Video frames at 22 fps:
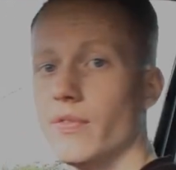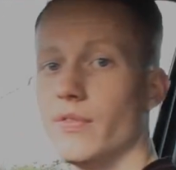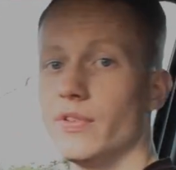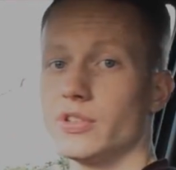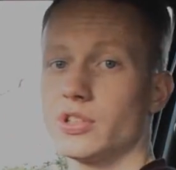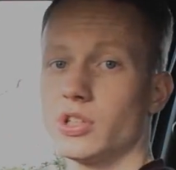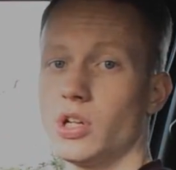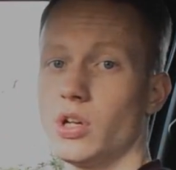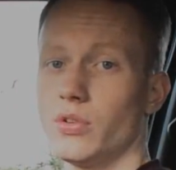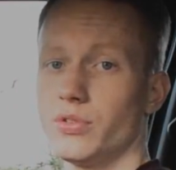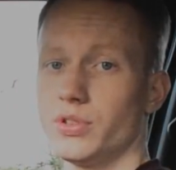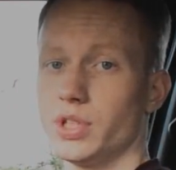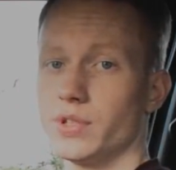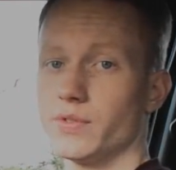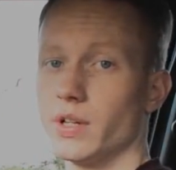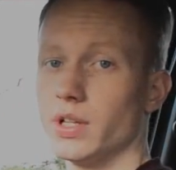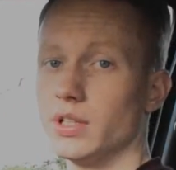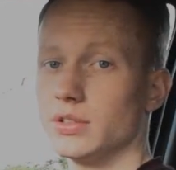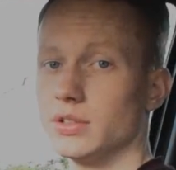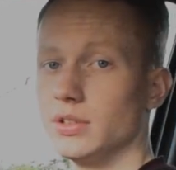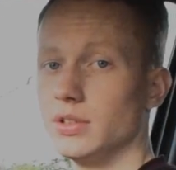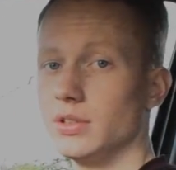for security
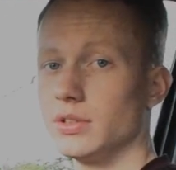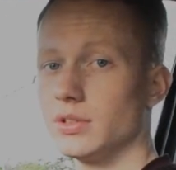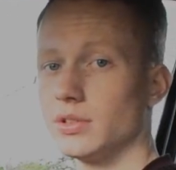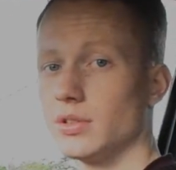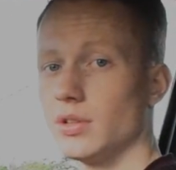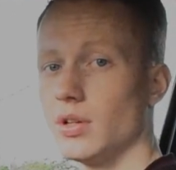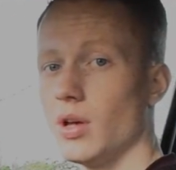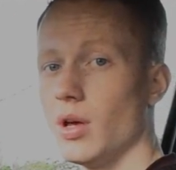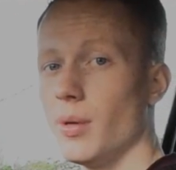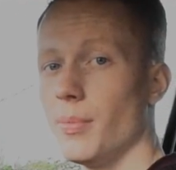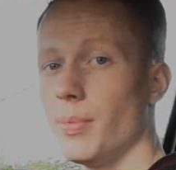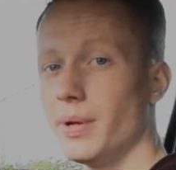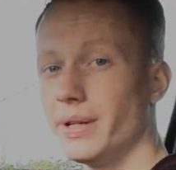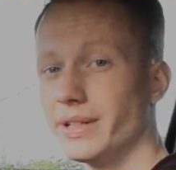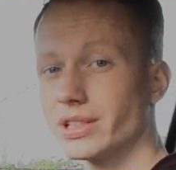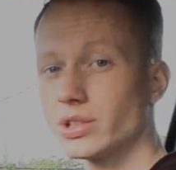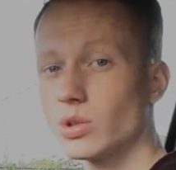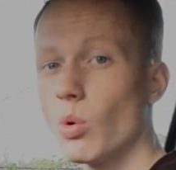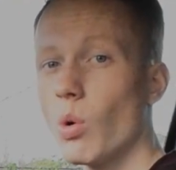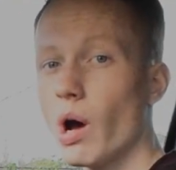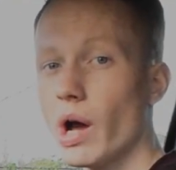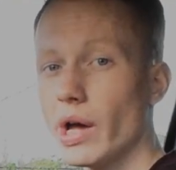reasons, but
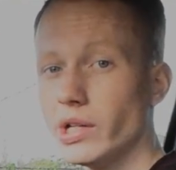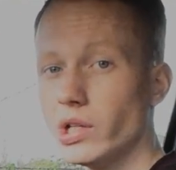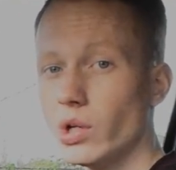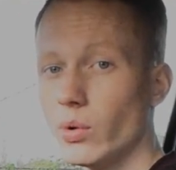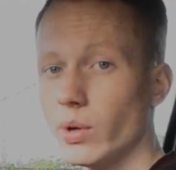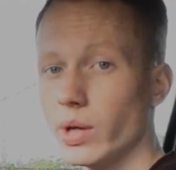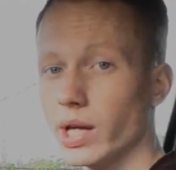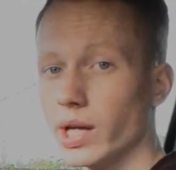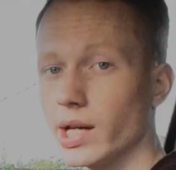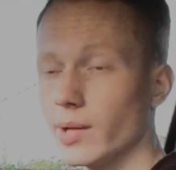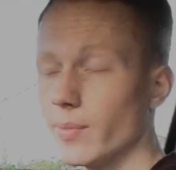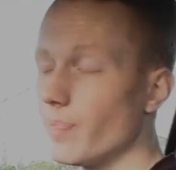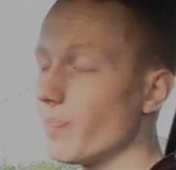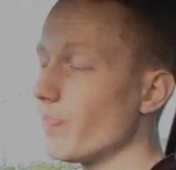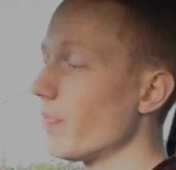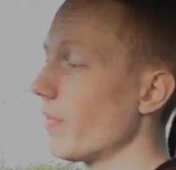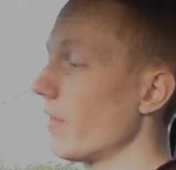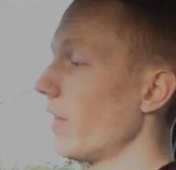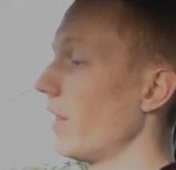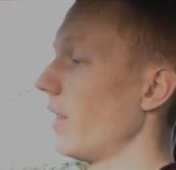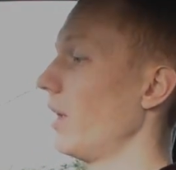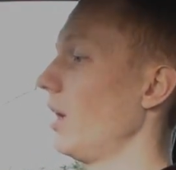it's quite annoying.
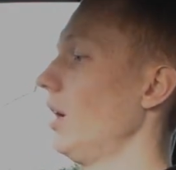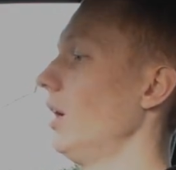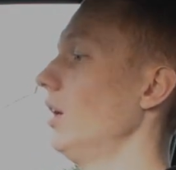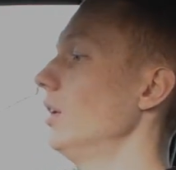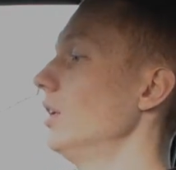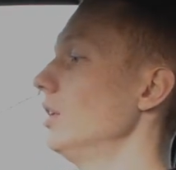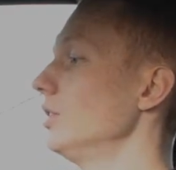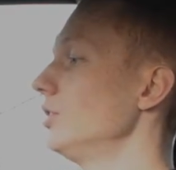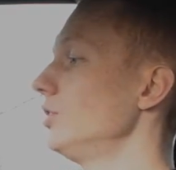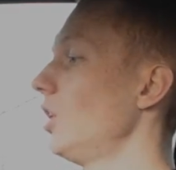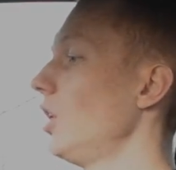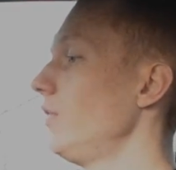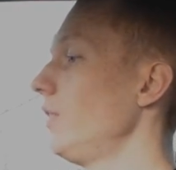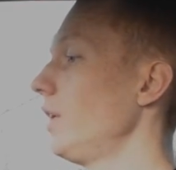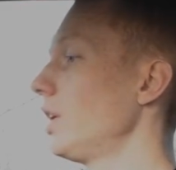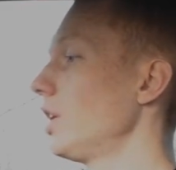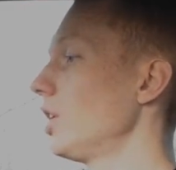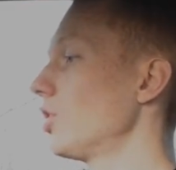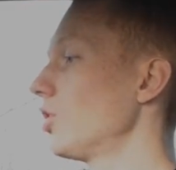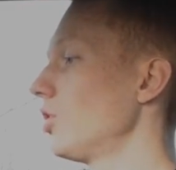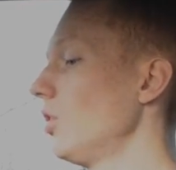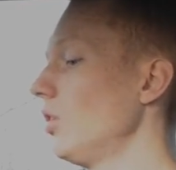Turn the
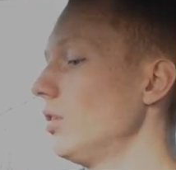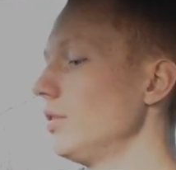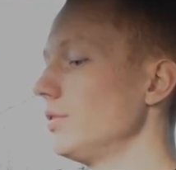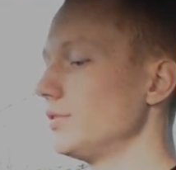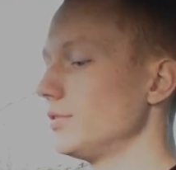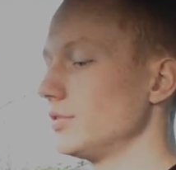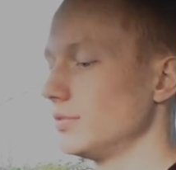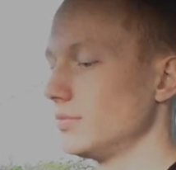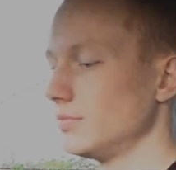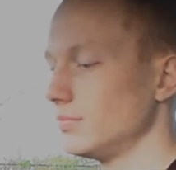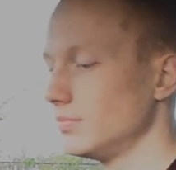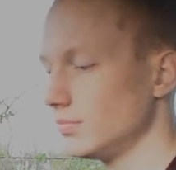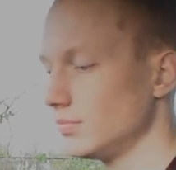ignition off.